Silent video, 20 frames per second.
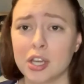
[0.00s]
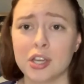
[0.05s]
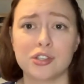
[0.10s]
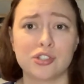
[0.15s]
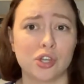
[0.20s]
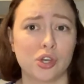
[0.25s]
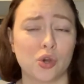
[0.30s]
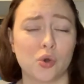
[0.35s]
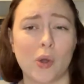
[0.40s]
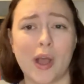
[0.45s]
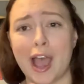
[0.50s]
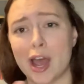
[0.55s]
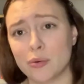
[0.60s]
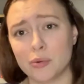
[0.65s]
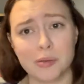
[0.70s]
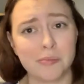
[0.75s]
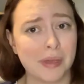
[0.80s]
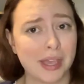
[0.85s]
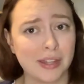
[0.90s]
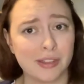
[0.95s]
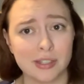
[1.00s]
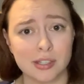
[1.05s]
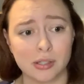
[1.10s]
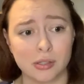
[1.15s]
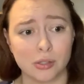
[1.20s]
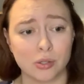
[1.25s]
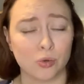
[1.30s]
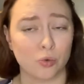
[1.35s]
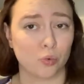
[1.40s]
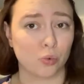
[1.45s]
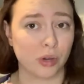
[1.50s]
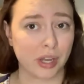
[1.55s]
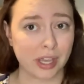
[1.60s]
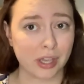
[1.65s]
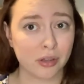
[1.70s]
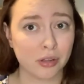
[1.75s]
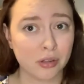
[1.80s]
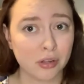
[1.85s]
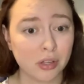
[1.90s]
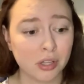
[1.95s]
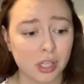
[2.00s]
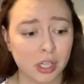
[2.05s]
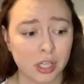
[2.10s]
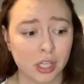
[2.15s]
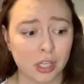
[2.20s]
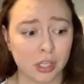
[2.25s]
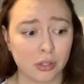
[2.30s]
So how do we make this look real?